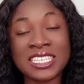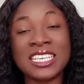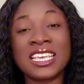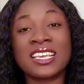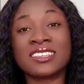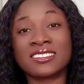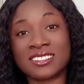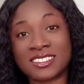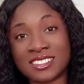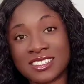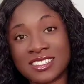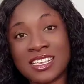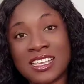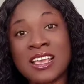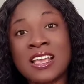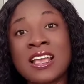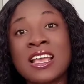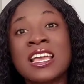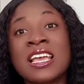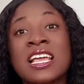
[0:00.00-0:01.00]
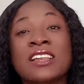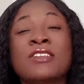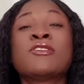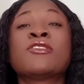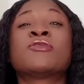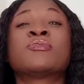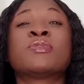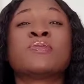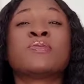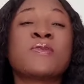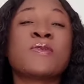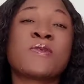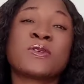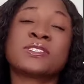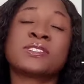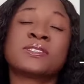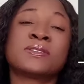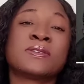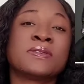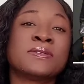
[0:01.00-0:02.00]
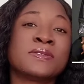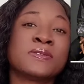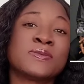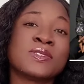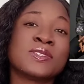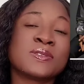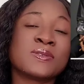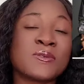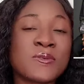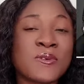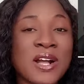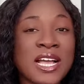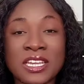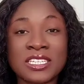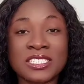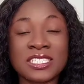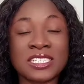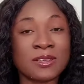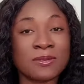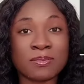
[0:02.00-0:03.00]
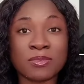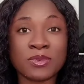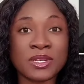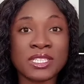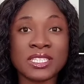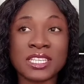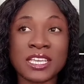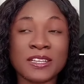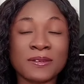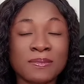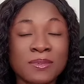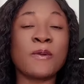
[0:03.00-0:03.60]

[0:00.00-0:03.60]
Yes, a lot of people question the reason why he separated,